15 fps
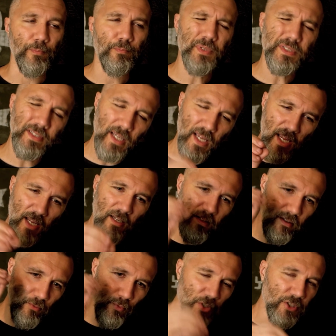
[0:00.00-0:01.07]
But
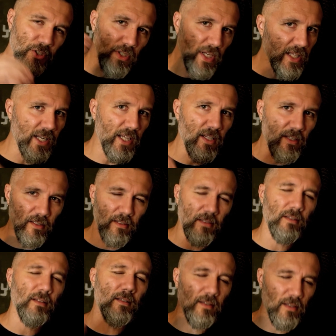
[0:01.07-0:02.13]
then once you get it,
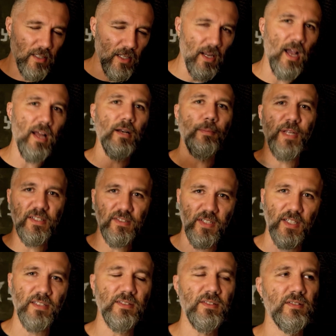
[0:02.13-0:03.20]
and it kind of makes
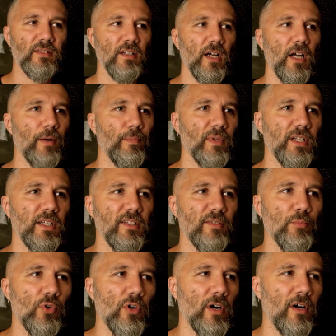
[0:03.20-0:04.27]
sense,
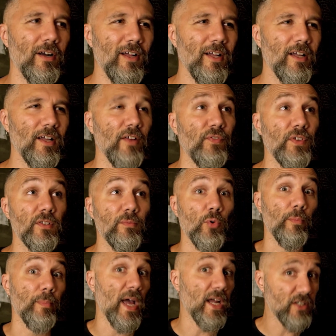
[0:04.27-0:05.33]
it feels more
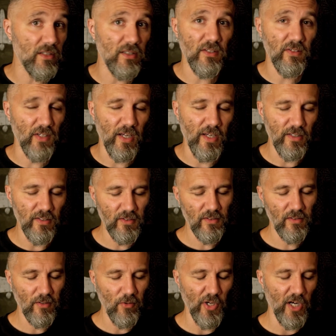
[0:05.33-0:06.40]
magic than science
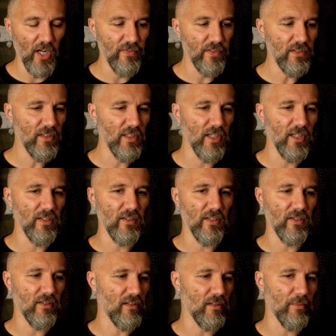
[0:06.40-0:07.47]
quite often.
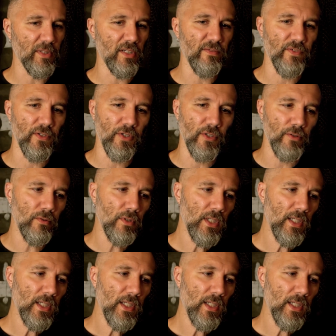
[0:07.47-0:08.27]
There's a little bit of voodoo.